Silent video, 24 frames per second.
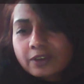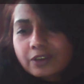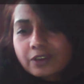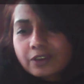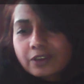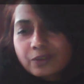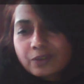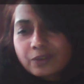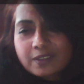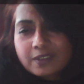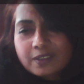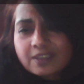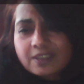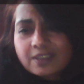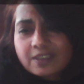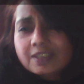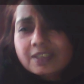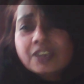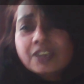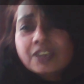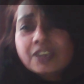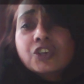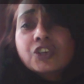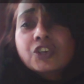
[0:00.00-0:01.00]
You know, this is
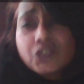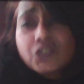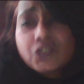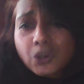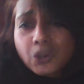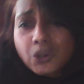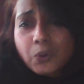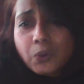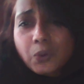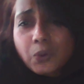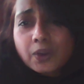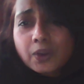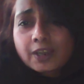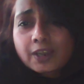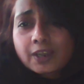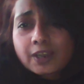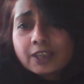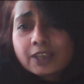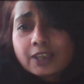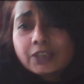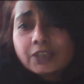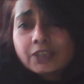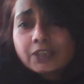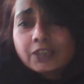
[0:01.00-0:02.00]
such a joke oh, yeah.
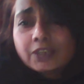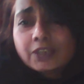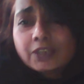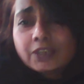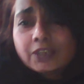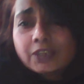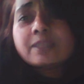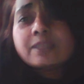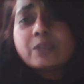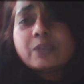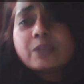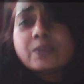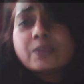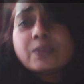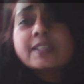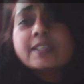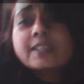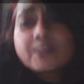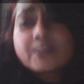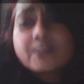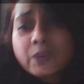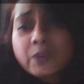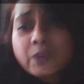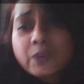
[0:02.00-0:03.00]
to hear them use
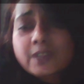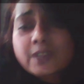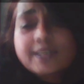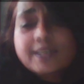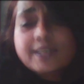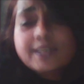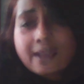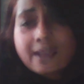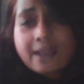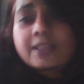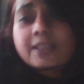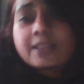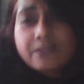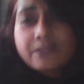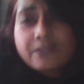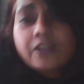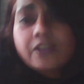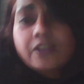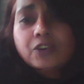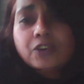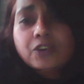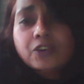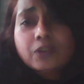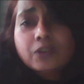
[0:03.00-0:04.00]
this word science
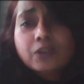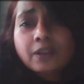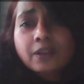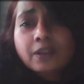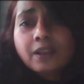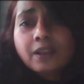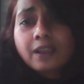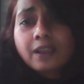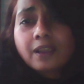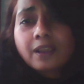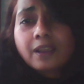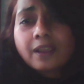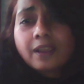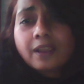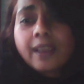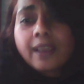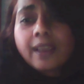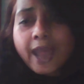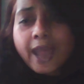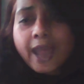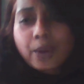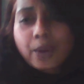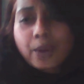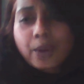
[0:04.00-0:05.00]
fiction
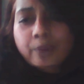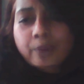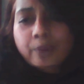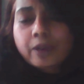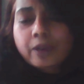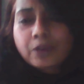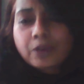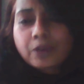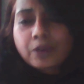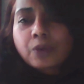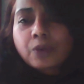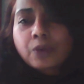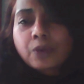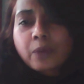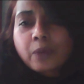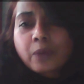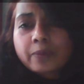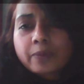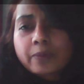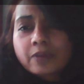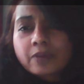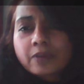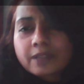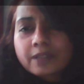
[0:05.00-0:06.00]
now about
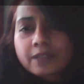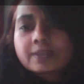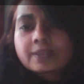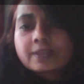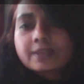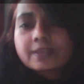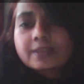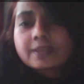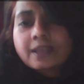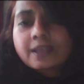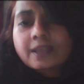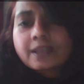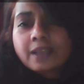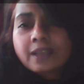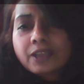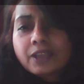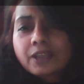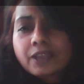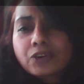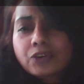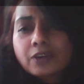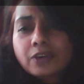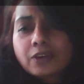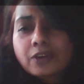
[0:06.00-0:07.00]
neuroweaponry in this day and
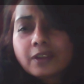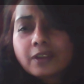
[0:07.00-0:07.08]
age.